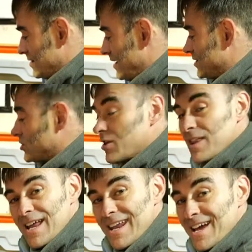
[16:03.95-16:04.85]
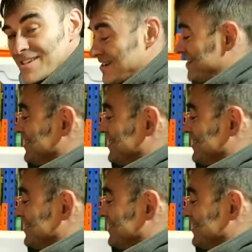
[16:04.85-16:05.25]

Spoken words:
So let's show you that next.